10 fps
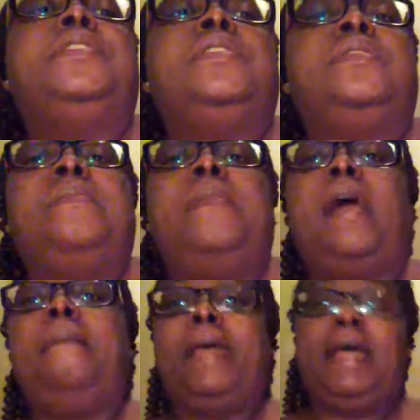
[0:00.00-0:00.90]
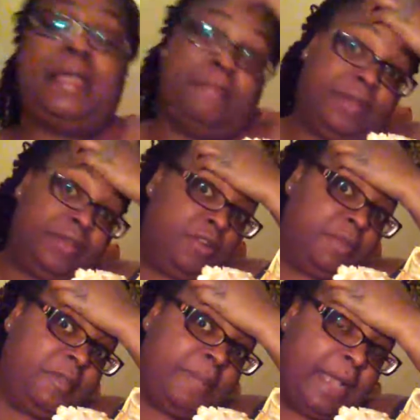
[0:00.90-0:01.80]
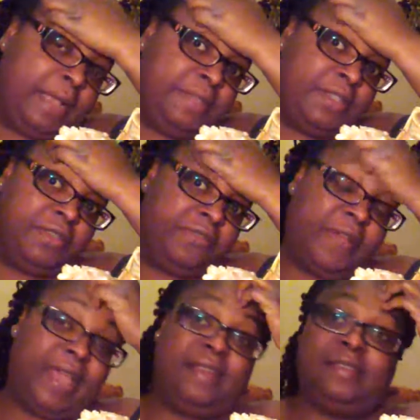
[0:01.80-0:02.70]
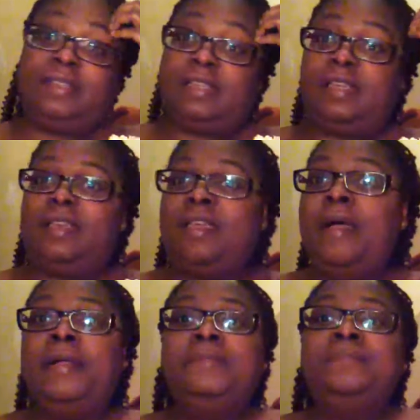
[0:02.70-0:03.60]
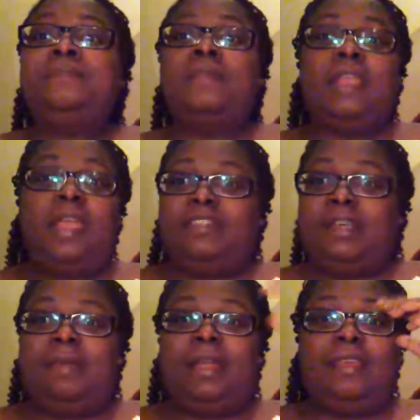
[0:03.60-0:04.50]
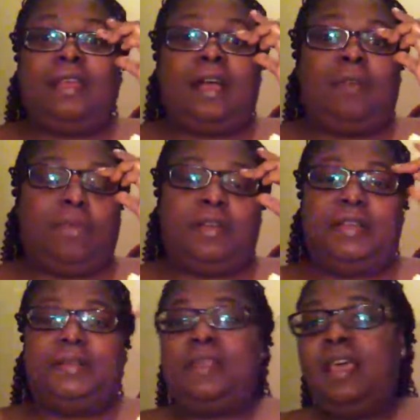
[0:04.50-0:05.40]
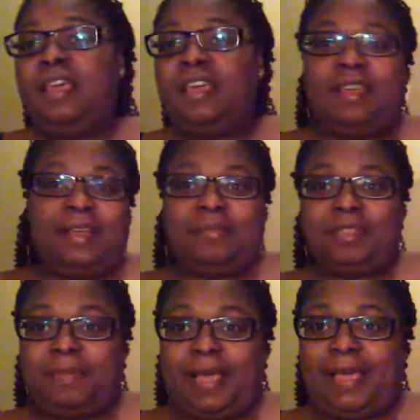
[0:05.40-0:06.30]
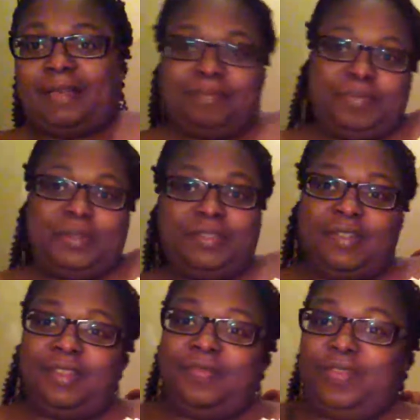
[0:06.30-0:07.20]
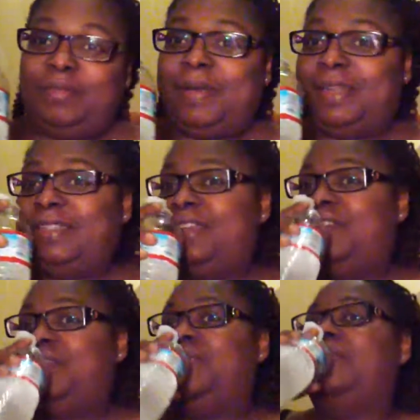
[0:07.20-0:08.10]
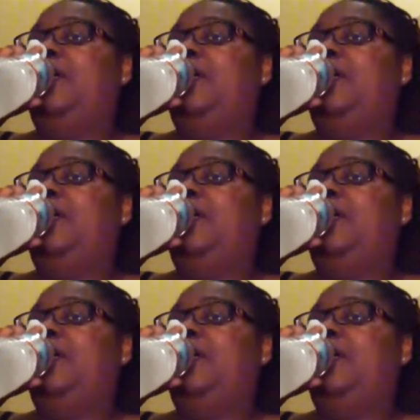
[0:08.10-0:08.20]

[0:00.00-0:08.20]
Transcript: still not back at my normal spot. I'm still fighting sick. Every time I think I won, it comes back, puts another foot in my tail.